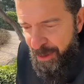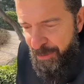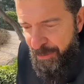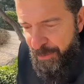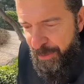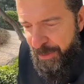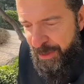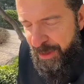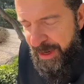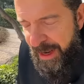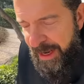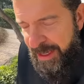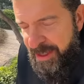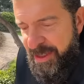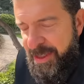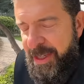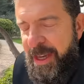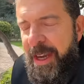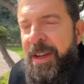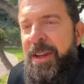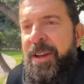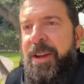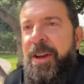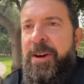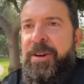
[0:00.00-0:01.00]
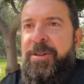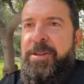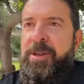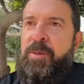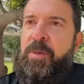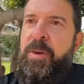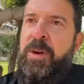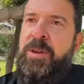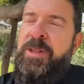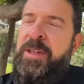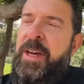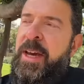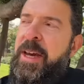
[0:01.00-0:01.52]
for the next 10 years, or
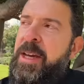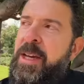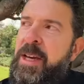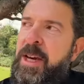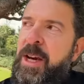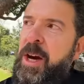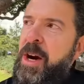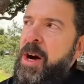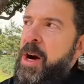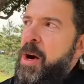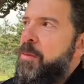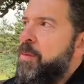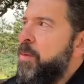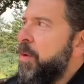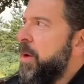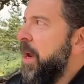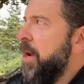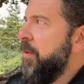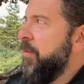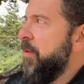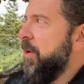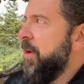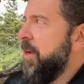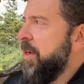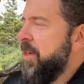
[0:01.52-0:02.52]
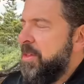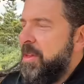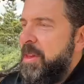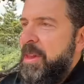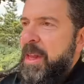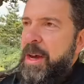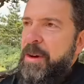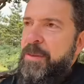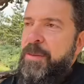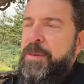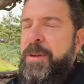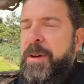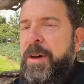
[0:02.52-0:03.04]
we'll take care of whatever is
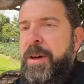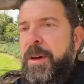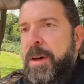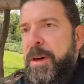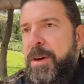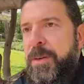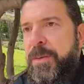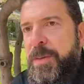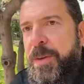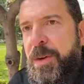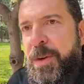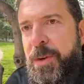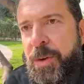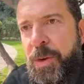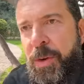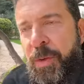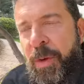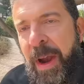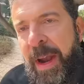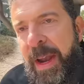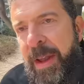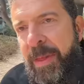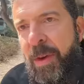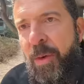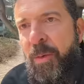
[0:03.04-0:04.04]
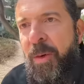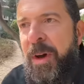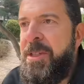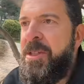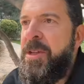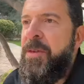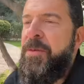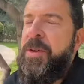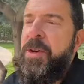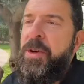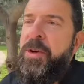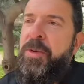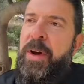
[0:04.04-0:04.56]
left of Ukraine, the west
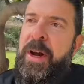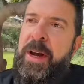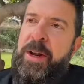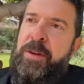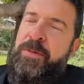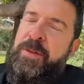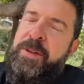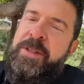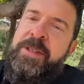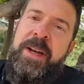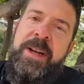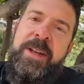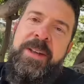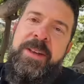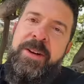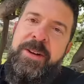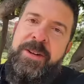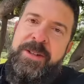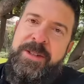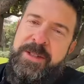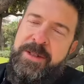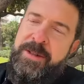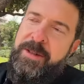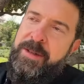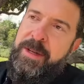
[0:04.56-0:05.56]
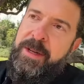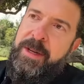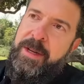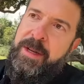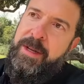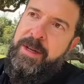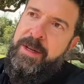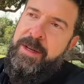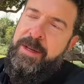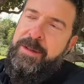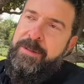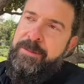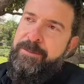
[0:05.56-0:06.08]
of Ukraine, for 10 years.
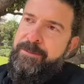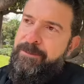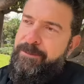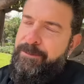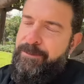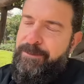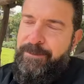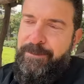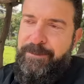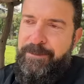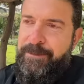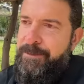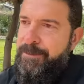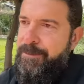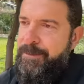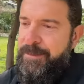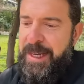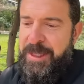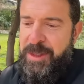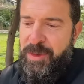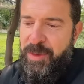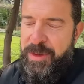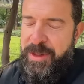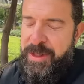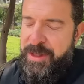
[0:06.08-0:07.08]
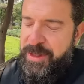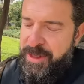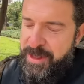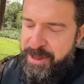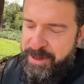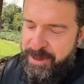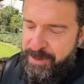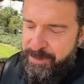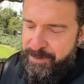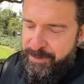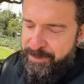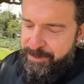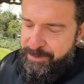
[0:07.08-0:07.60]
That's what this is.